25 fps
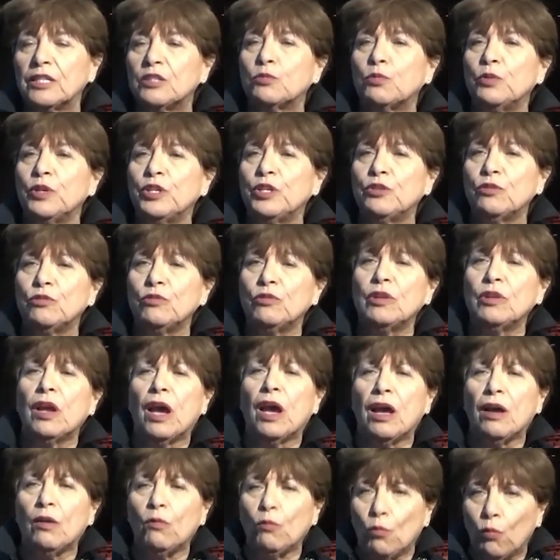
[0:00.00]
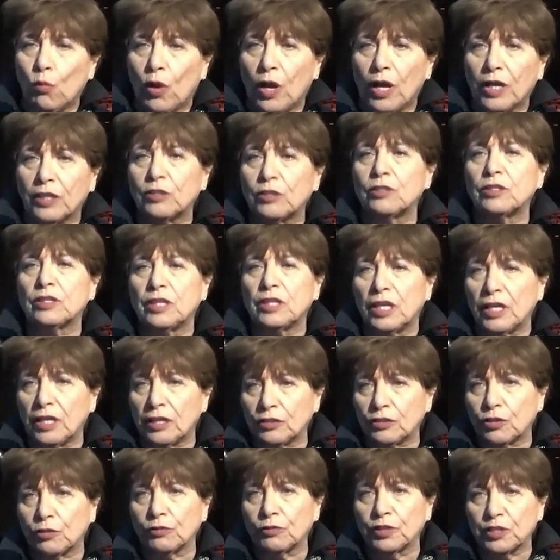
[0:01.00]
We do not want to
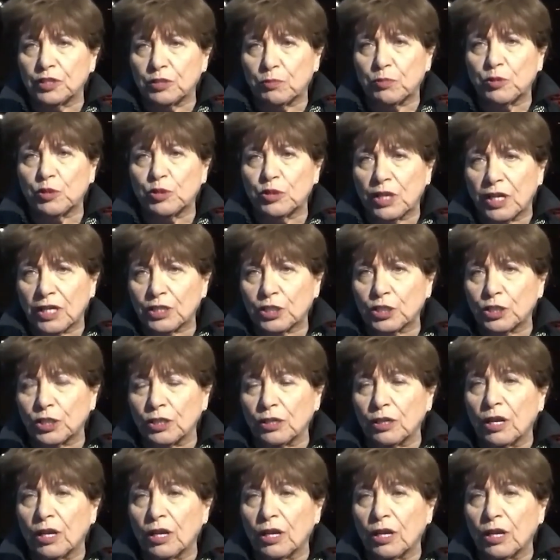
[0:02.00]
cancel this production.